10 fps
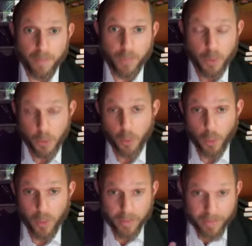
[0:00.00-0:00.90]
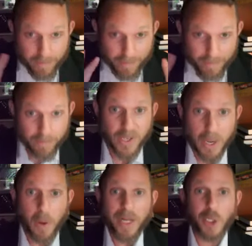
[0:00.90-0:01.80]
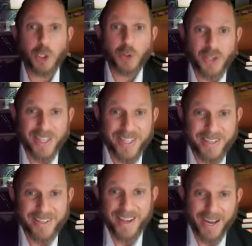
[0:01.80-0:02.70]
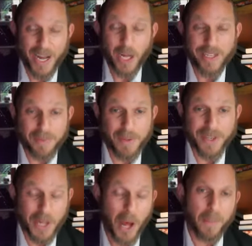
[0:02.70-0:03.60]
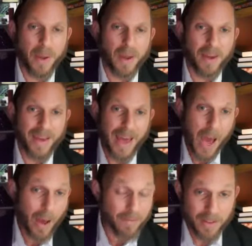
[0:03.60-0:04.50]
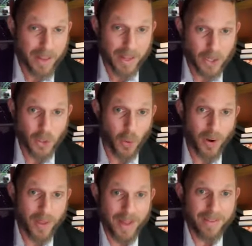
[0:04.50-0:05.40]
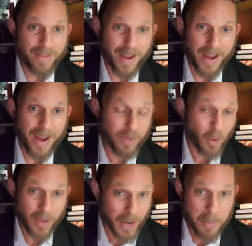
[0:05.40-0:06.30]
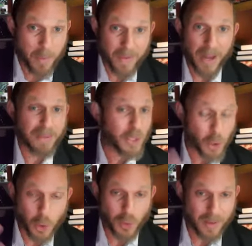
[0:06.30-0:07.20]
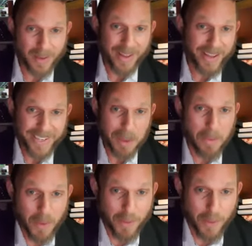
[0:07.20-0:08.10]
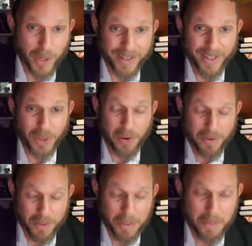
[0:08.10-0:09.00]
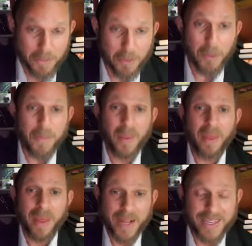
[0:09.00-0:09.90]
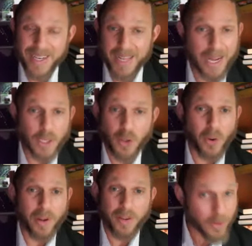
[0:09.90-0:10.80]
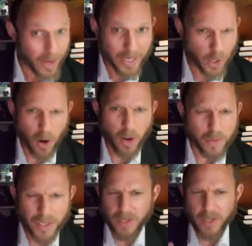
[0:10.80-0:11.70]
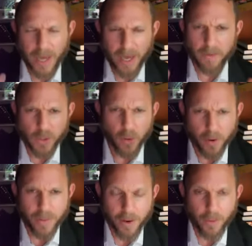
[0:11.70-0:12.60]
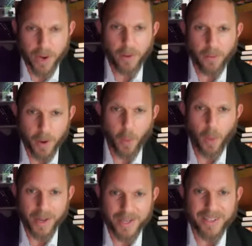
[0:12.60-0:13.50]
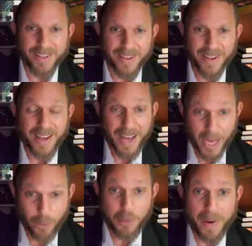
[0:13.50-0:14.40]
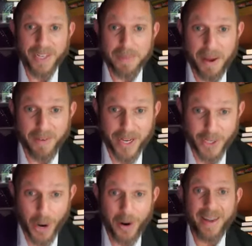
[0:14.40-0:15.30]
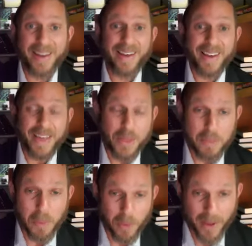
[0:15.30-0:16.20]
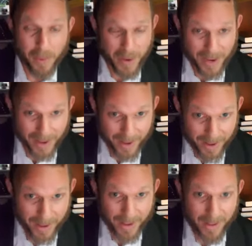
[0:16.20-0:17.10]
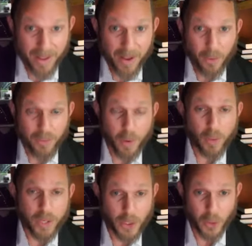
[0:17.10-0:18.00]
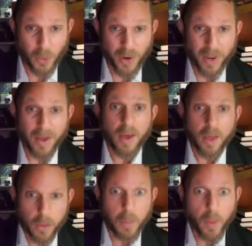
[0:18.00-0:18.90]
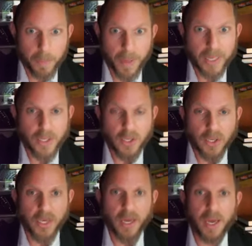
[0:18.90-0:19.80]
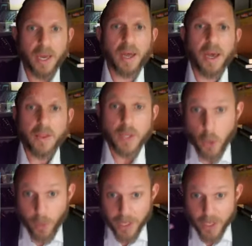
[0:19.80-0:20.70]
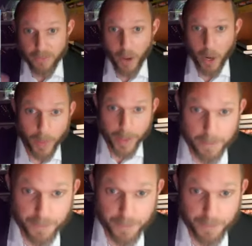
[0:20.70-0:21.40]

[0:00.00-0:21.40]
to somewhat introduce this concept, this topic, I have to tell a story that I've told a number of times in shul. Some of you have heard this story from me before. It's a Kedai story to do Chazara on. This is the kind of story that really requires a tremendous amount of Chazara. The more that we review the story, the more it begins to sink in. The story is the following.